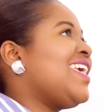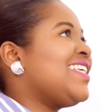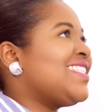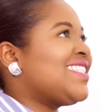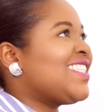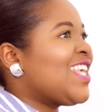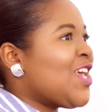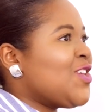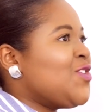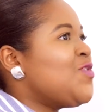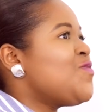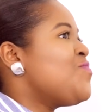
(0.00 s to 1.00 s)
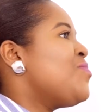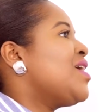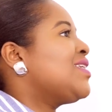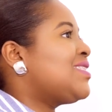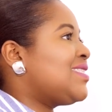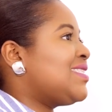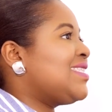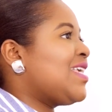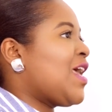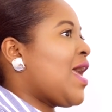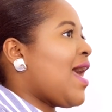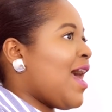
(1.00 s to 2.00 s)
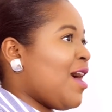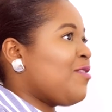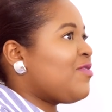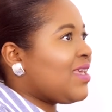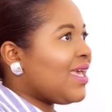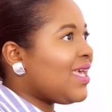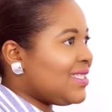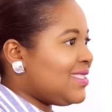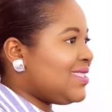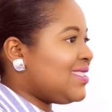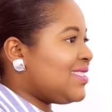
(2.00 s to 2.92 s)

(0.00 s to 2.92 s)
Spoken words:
is you must have kids.